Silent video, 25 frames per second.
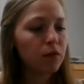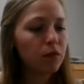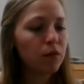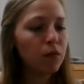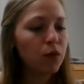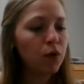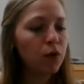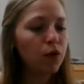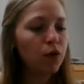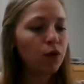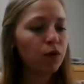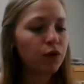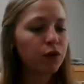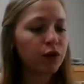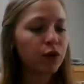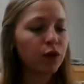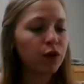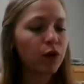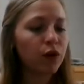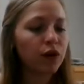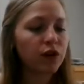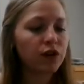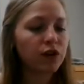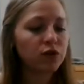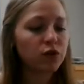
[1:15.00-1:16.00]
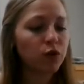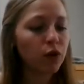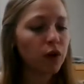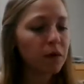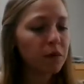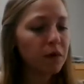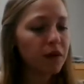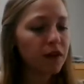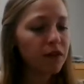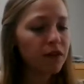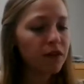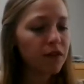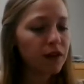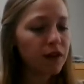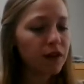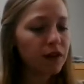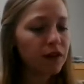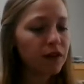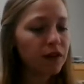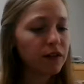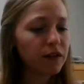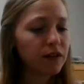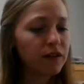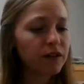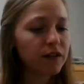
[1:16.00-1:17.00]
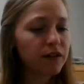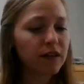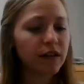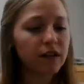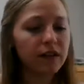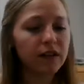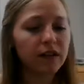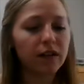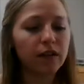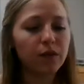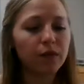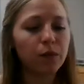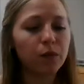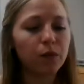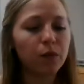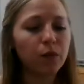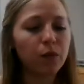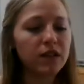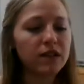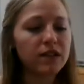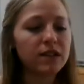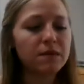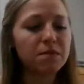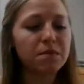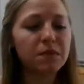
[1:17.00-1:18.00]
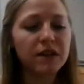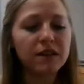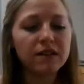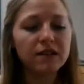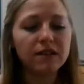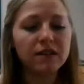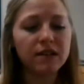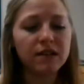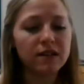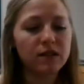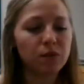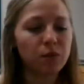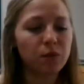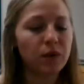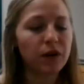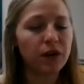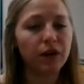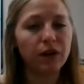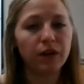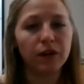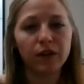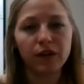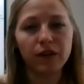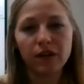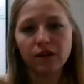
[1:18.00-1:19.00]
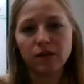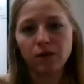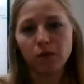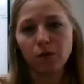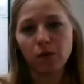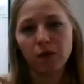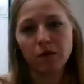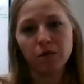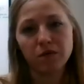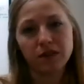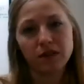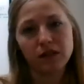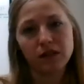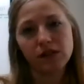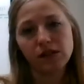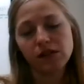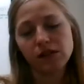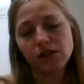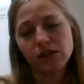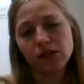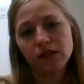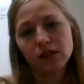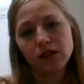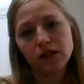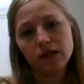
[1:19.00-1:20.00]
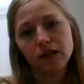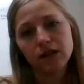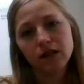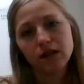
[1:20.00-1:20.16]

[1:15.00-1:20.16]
move in soybean fields? What species will these worms eat?